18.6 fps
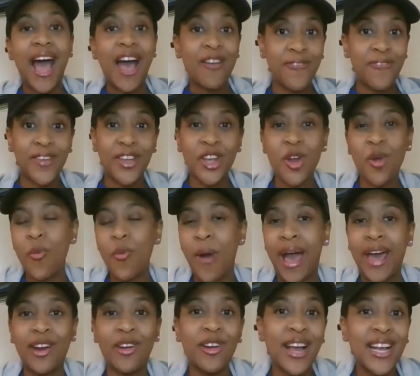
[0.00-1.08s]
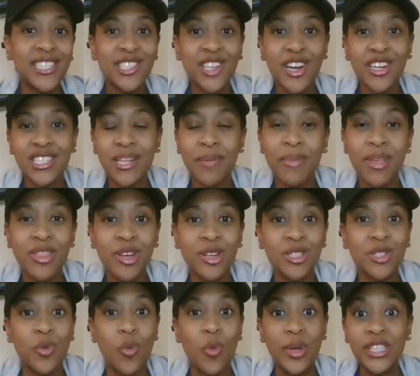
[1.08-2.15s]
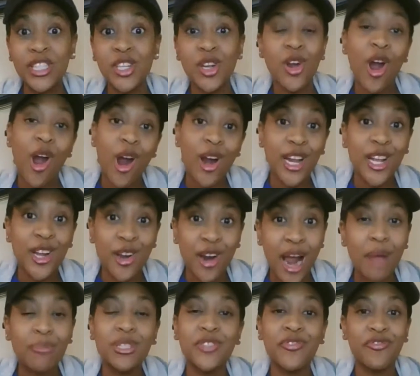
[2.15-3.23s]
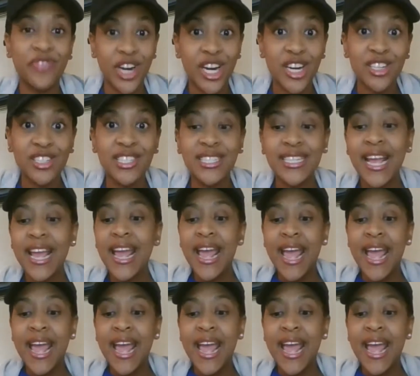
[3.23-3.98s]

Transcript: I figured, why don't I start some of those winter hardy crops first?